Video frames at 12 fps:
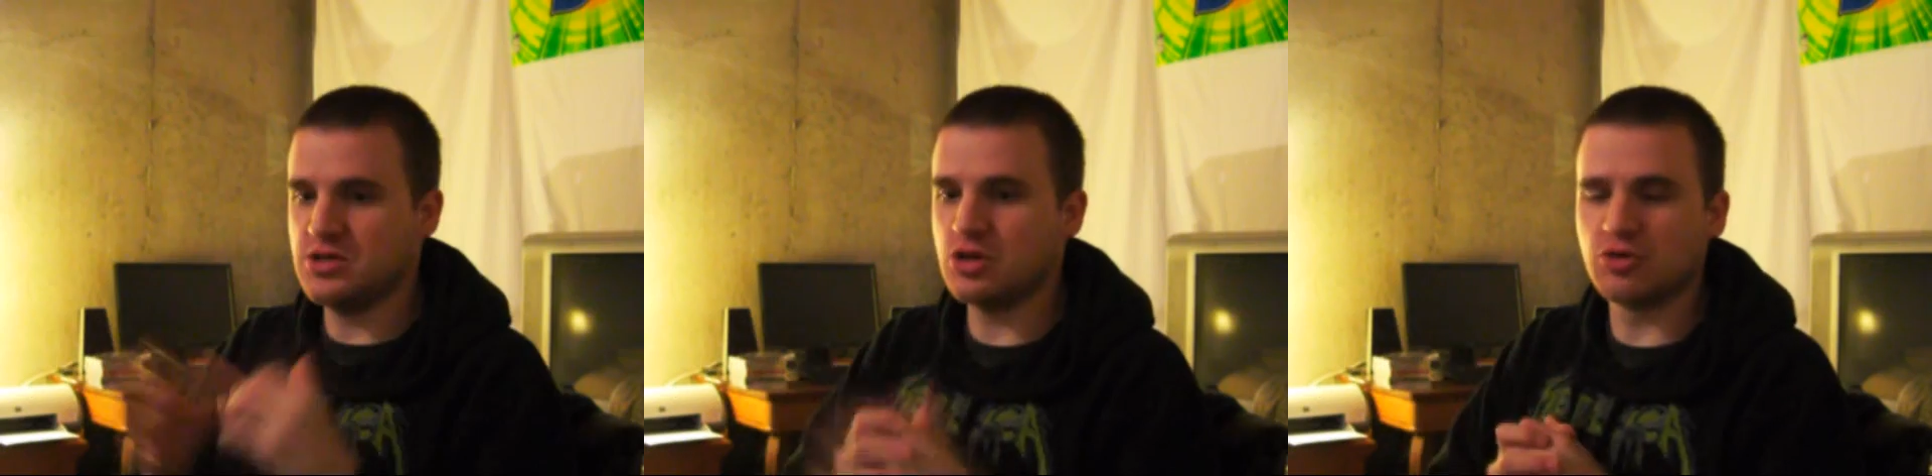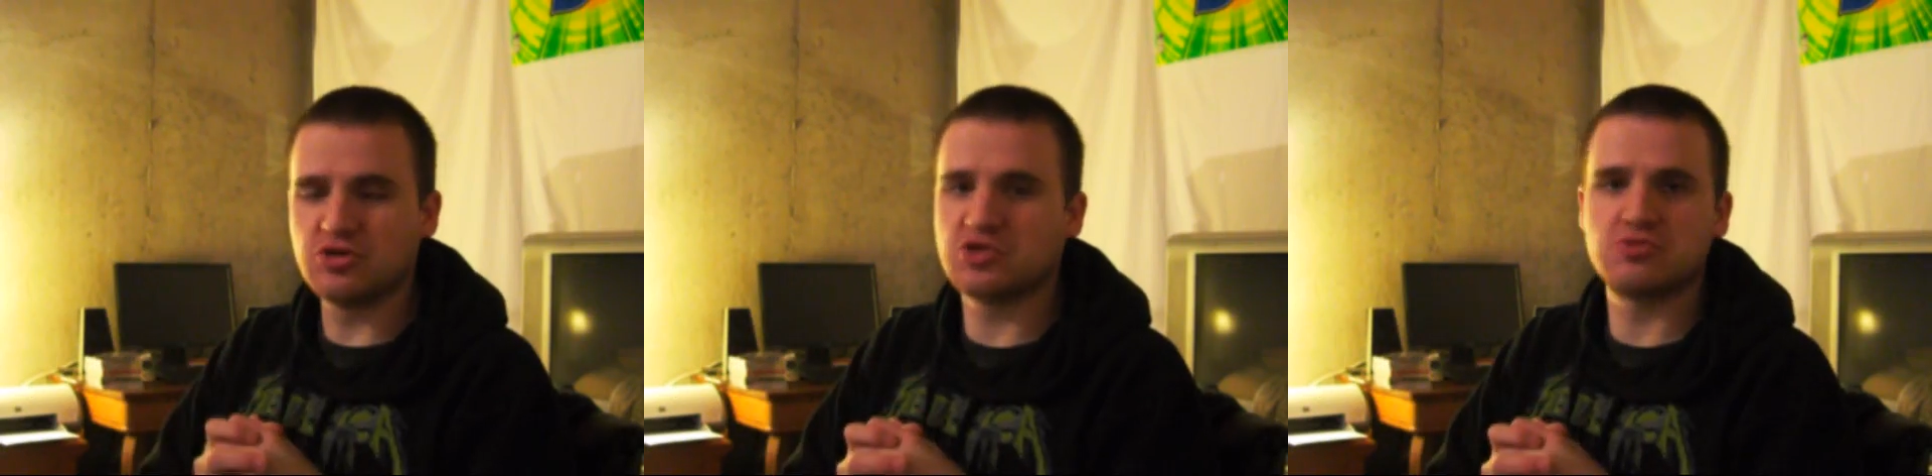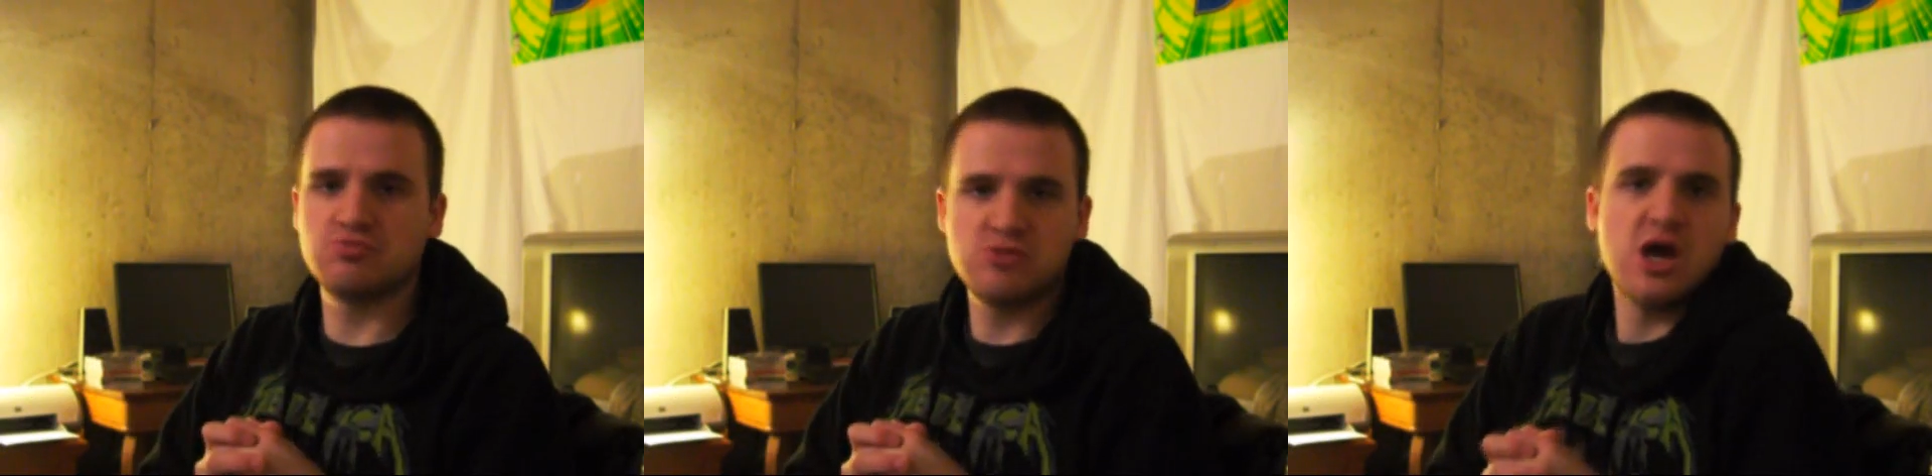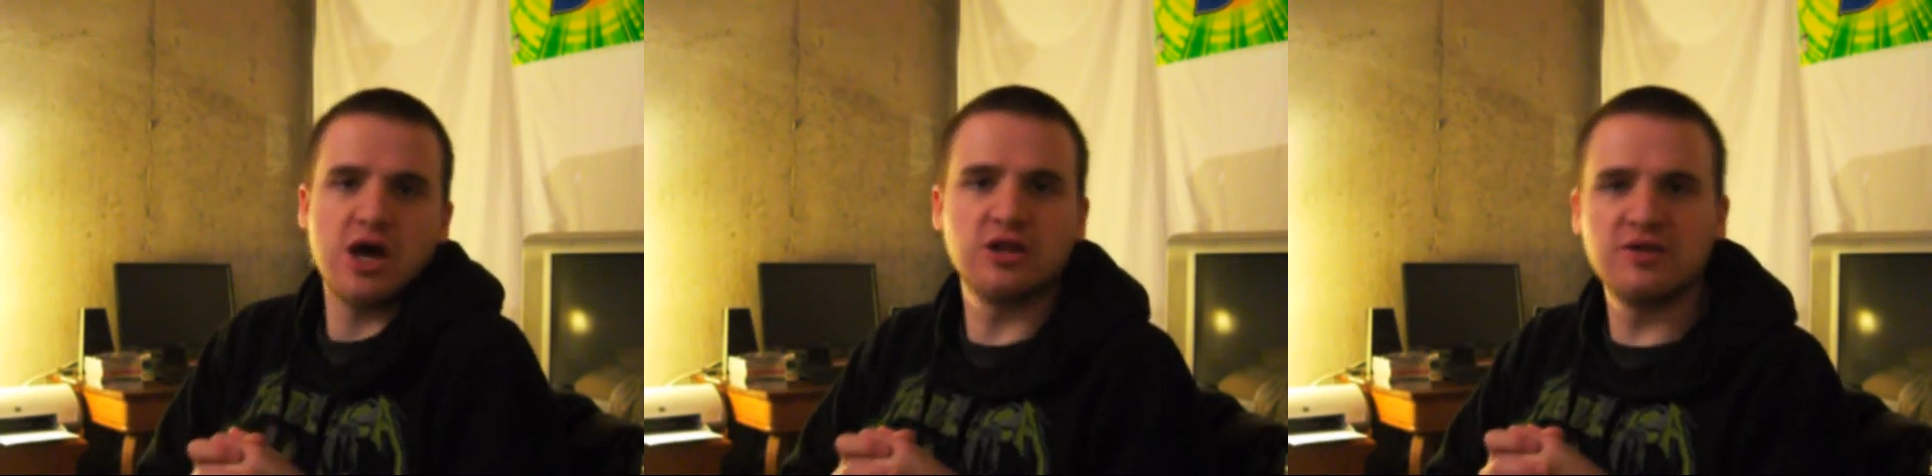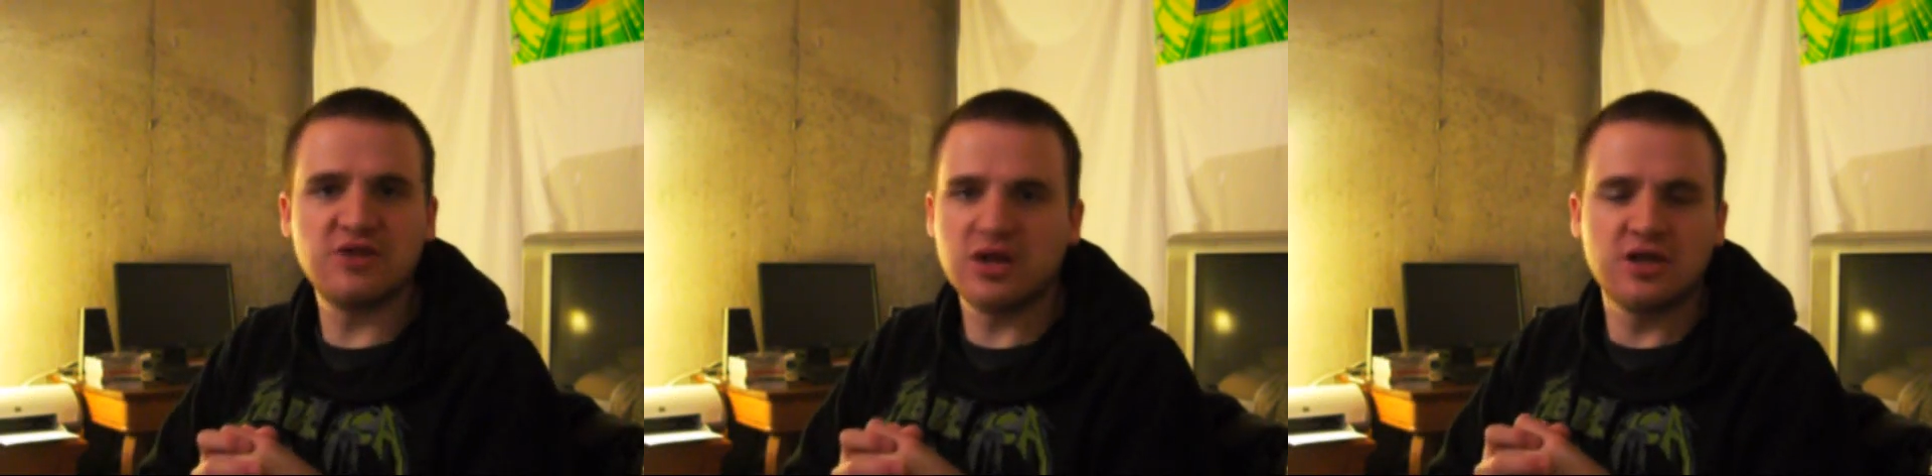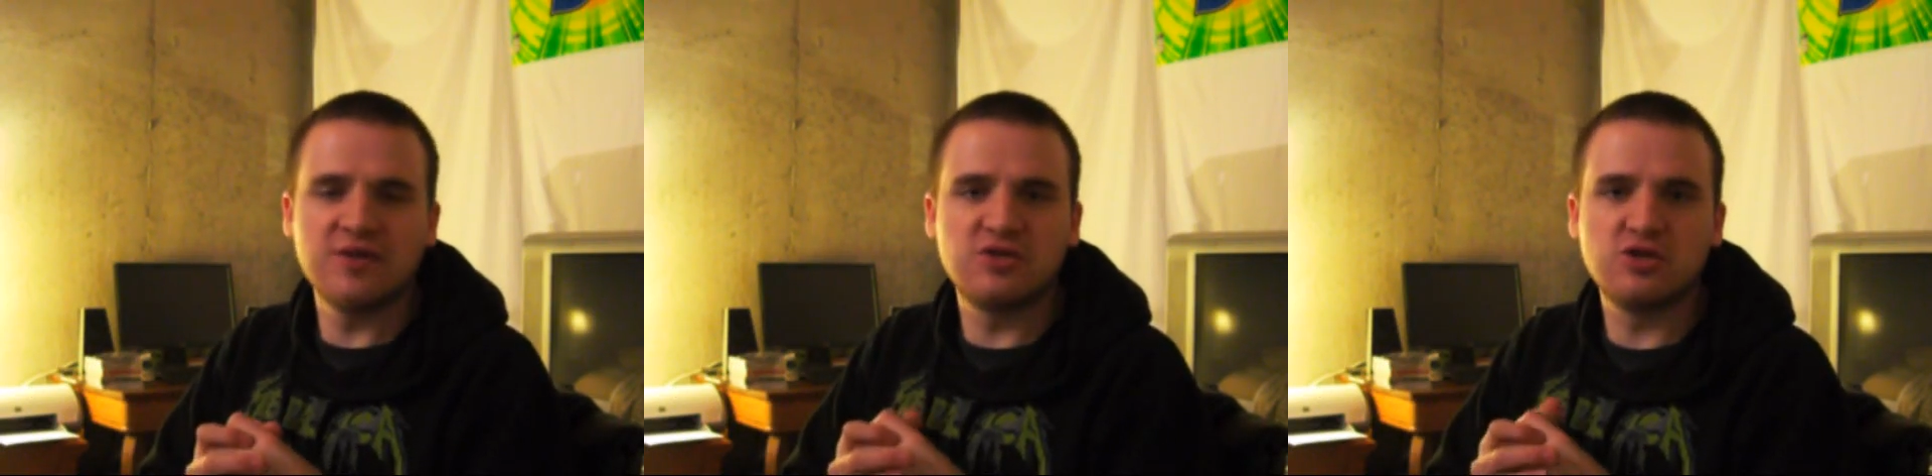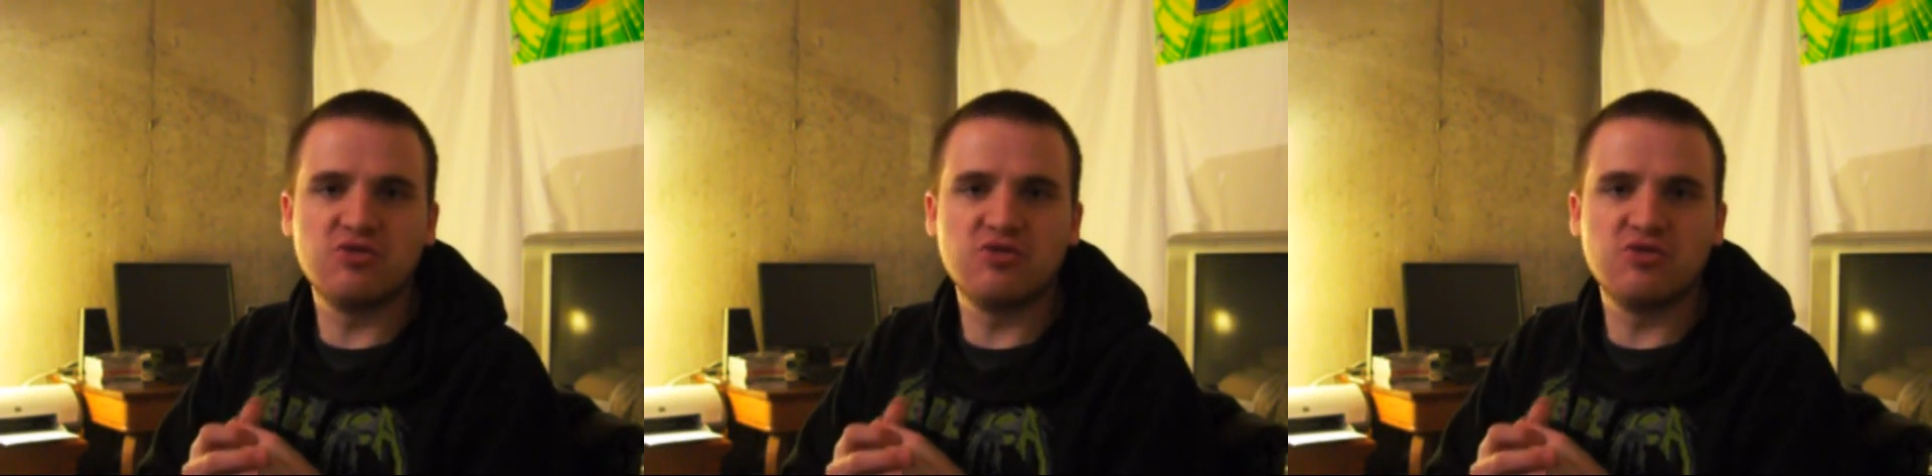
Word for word: you know just yeah I'd love I'd love to